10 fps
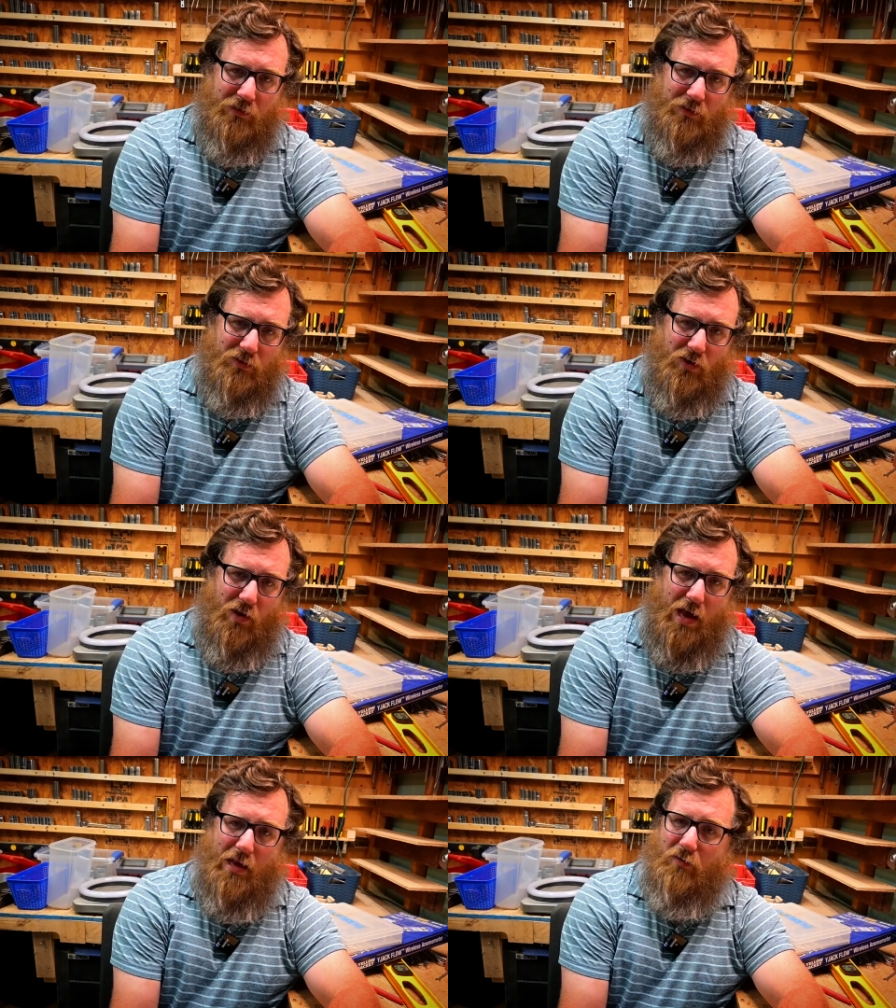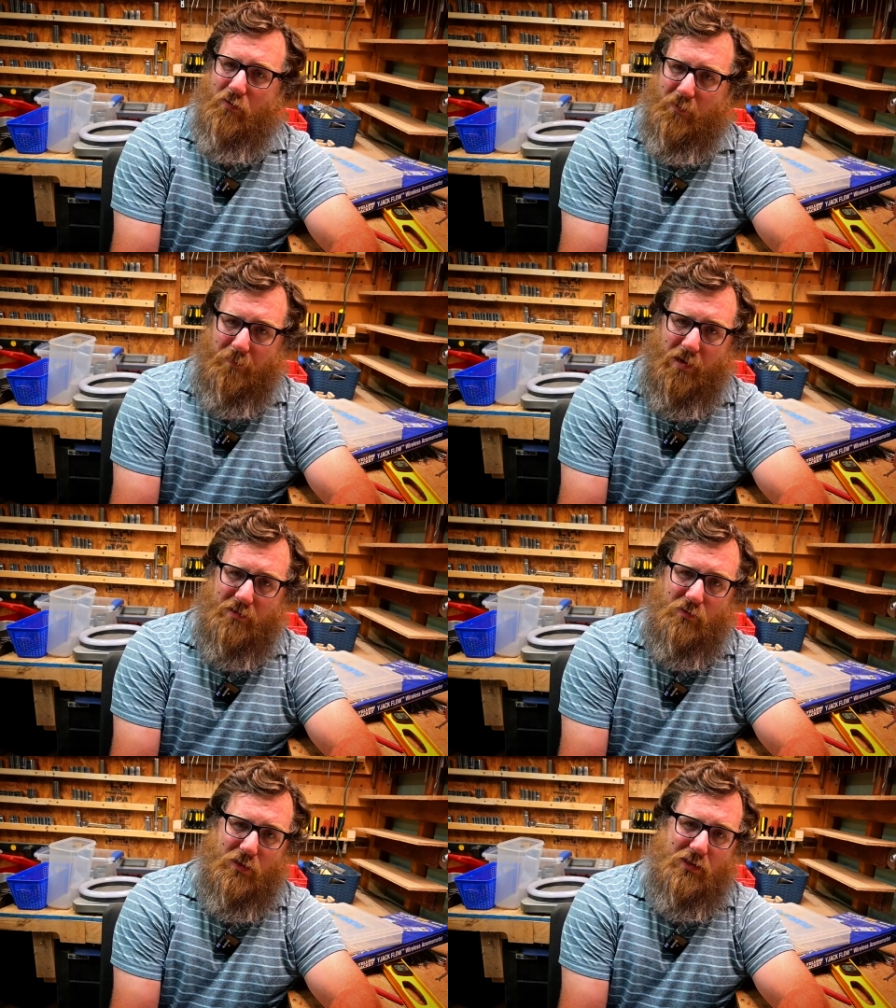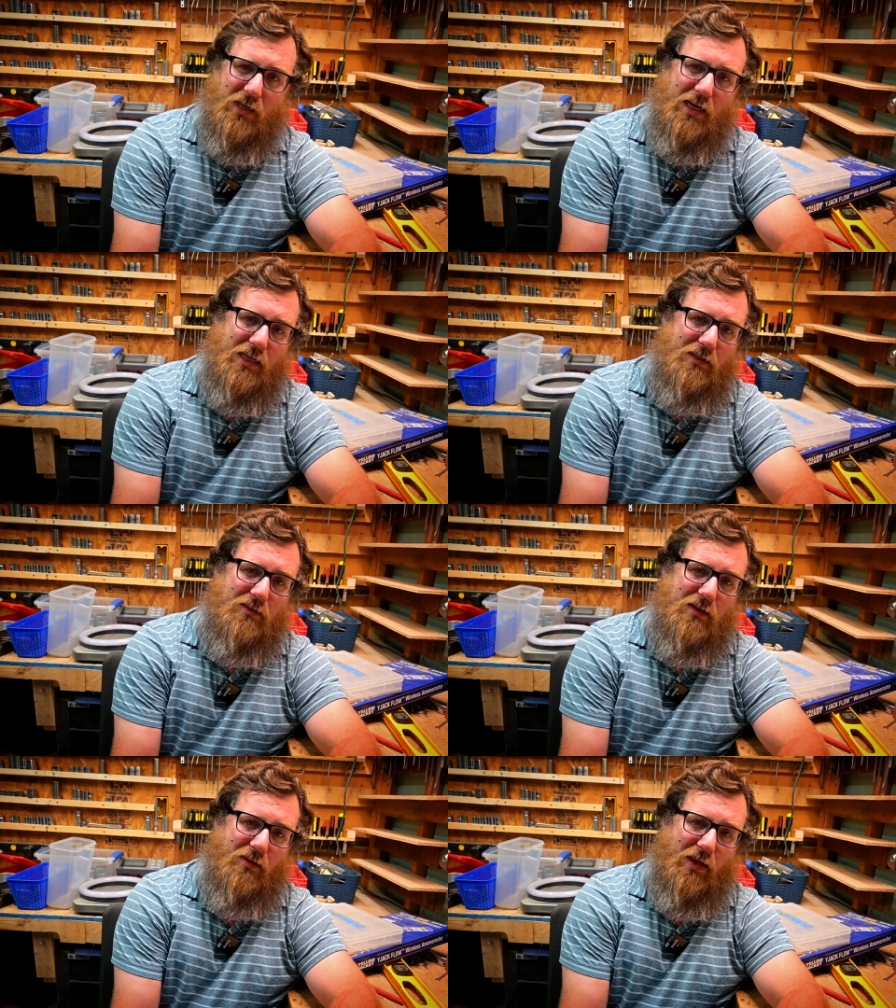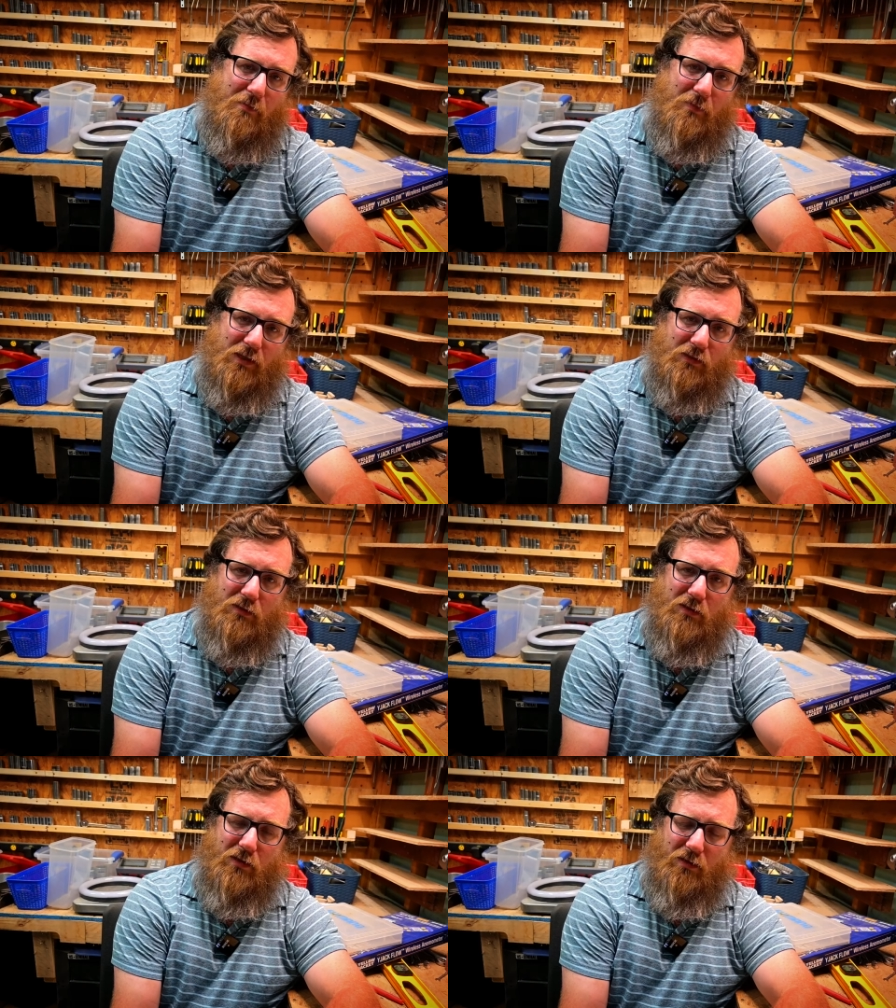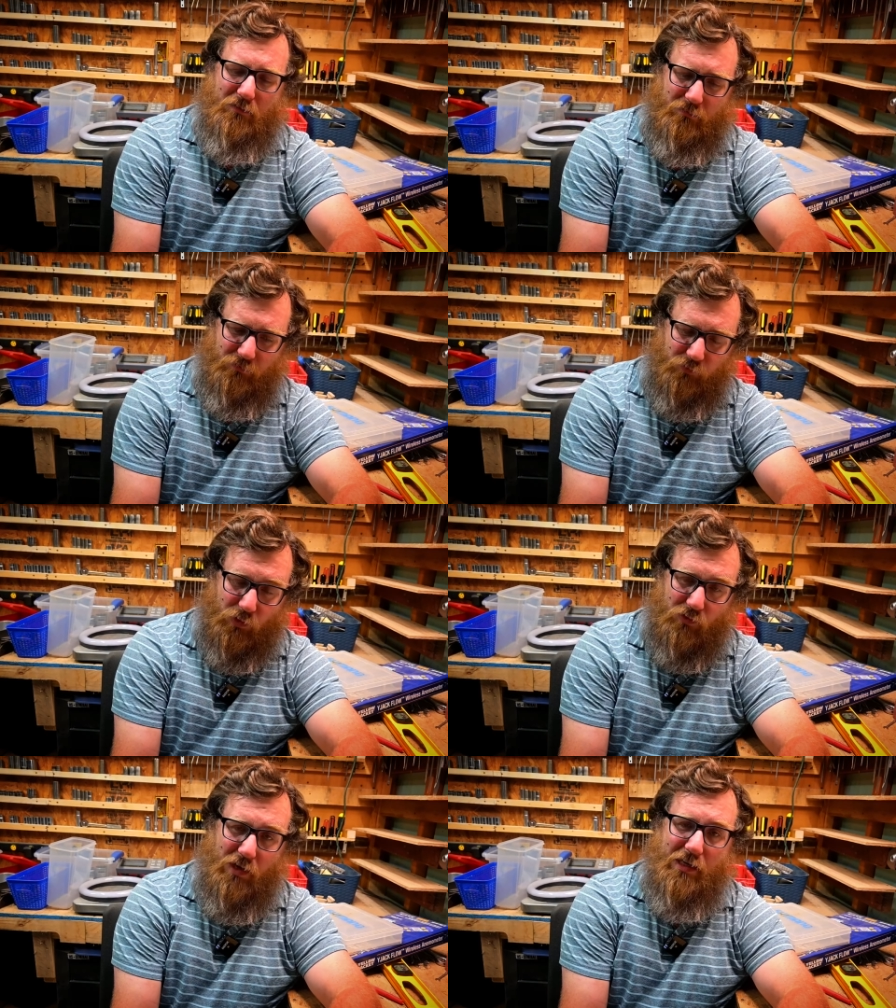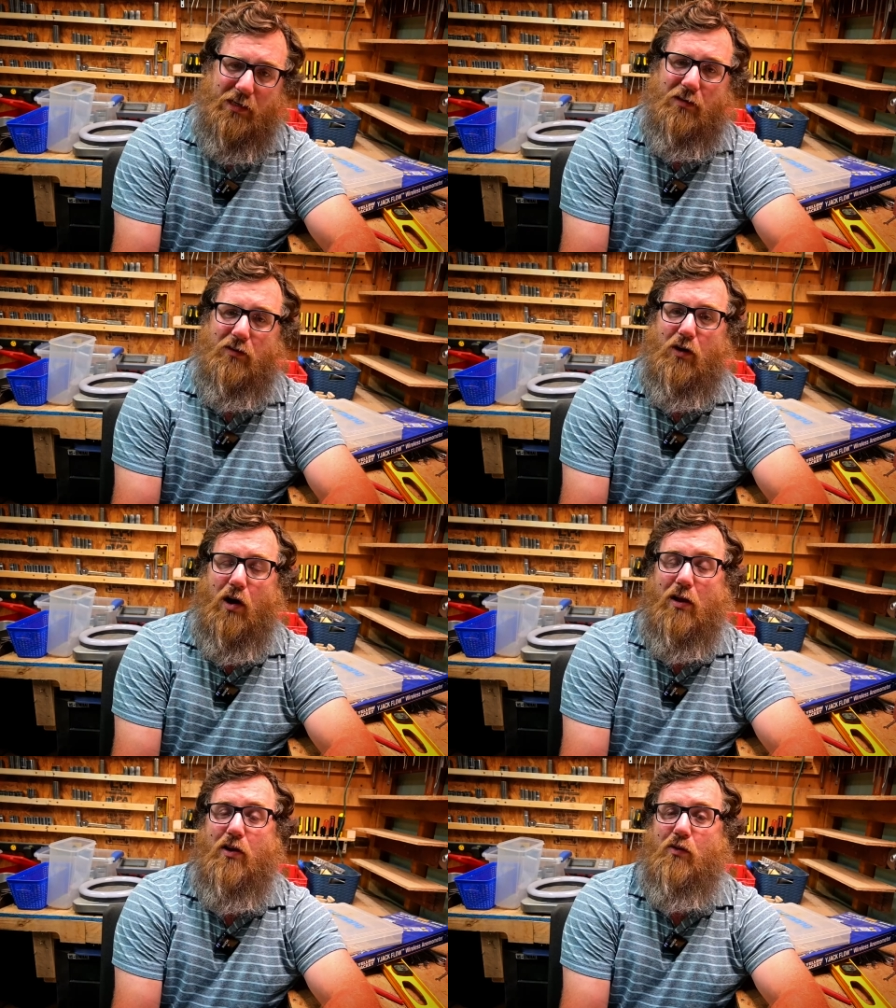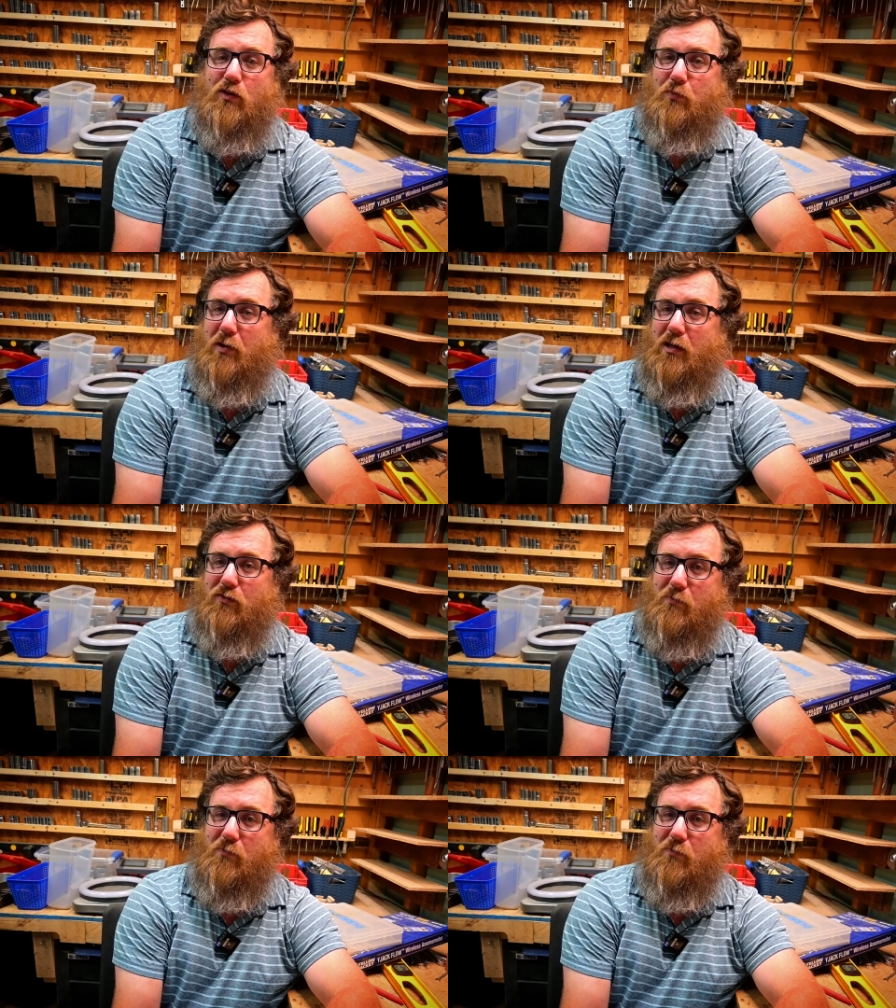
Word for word: so I don't know if the pricing would have changed that much for a Trane dealer. All I know is the price for